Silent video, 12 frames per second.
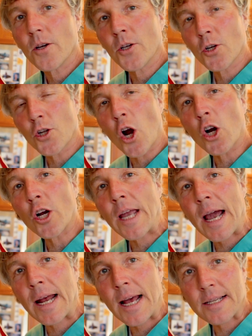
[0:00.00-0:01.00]
your dog or
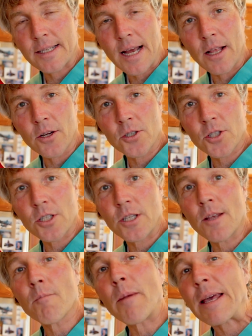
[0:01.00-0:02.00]
cat has an allergy,
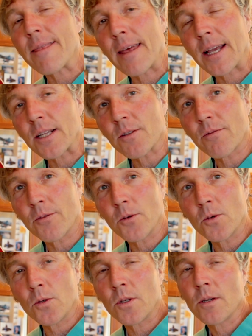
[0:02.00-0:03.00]
you might think it's
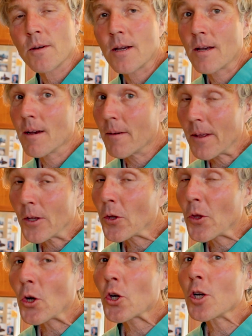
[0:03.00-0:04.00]
food,
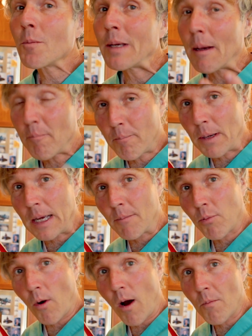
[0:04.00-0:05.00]
that there could be a big
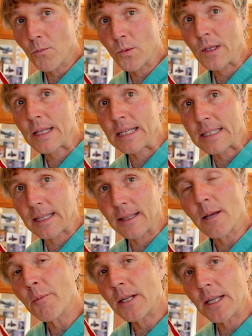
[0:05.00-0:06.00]
problem with these
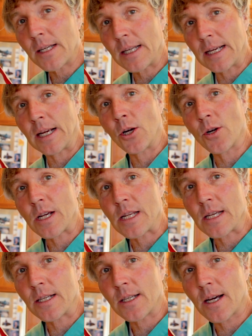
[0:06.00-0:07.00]
limited
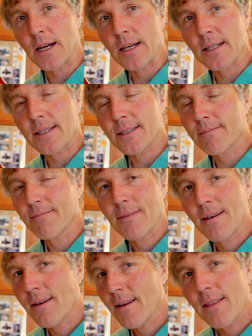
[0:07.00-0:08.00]
ingredient diets.
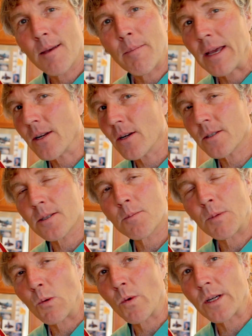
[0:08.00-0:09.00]
They may not just
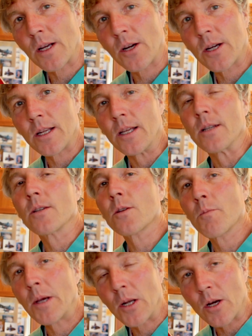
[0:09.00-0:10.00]
be one ingredient,
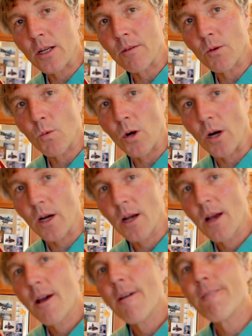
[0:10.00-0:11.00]
so it may not even work.
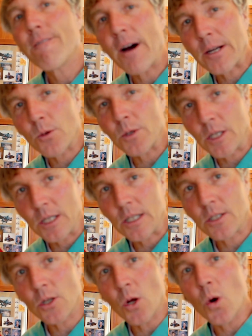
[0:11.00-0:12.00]
Find out what you
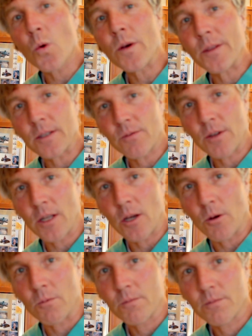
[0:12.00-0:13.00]
need to know in this video.